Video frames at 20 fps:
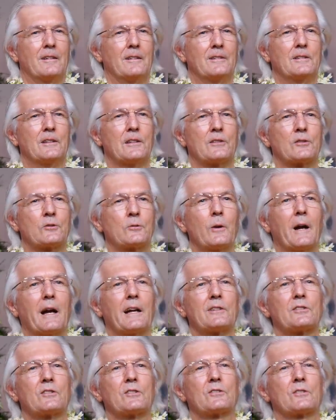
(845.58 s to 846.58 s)

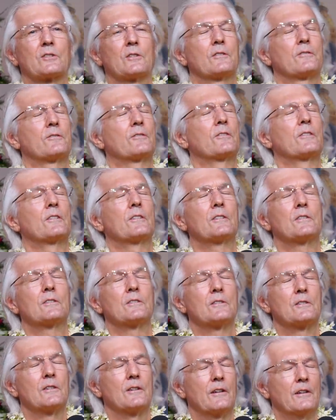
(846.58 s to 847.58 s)
distress of
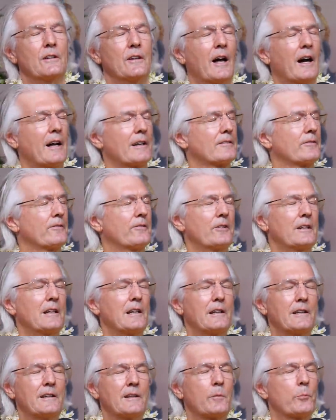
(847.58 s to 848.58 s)
not
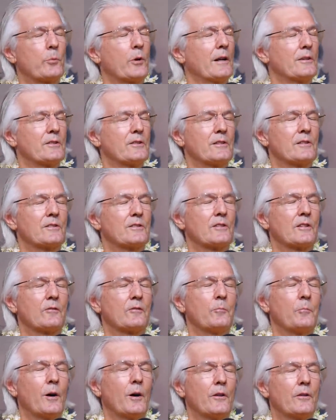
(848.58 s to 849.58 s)
feeling the presence
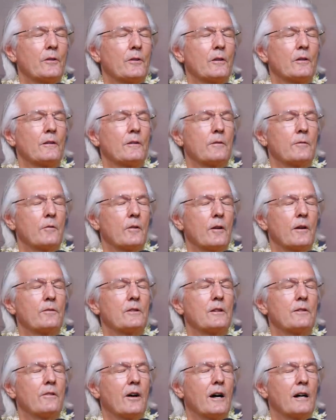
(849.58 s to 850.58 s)
of Mother, of
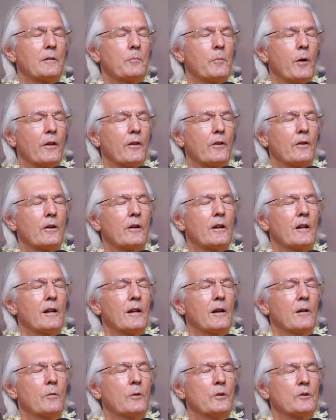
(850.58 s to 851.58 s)
Divine Mother,
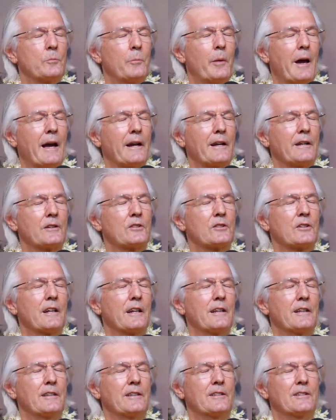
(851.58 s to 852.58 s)
was banished,
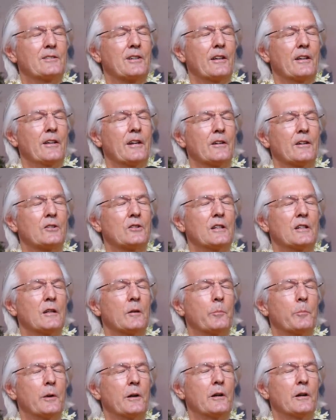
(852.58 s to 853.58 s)
and he said, there she
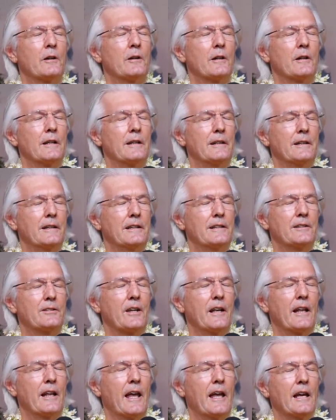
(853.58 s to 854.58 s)
appeared, and he
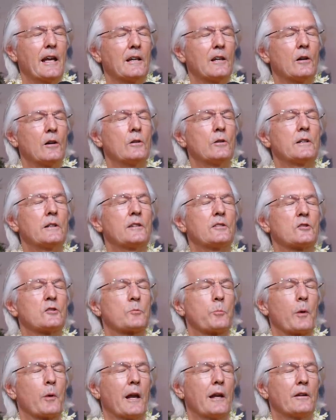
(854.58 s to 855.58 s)
said, haloed in
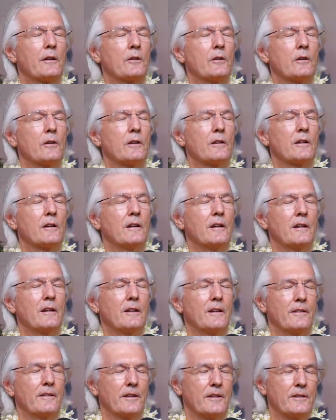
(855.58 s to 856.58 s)
splendor,
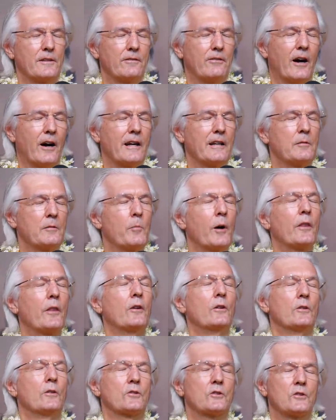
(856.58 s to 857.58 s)
the Divine
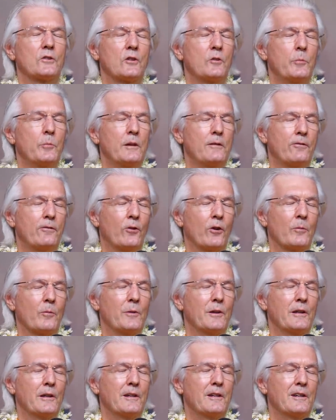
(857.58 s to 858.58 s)
Mother stood before
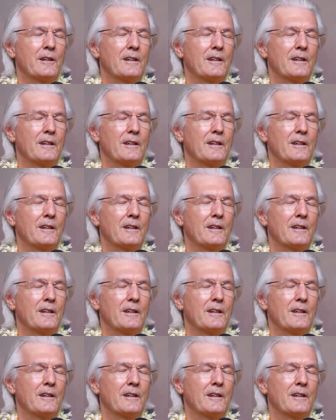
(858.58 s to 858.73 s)
me.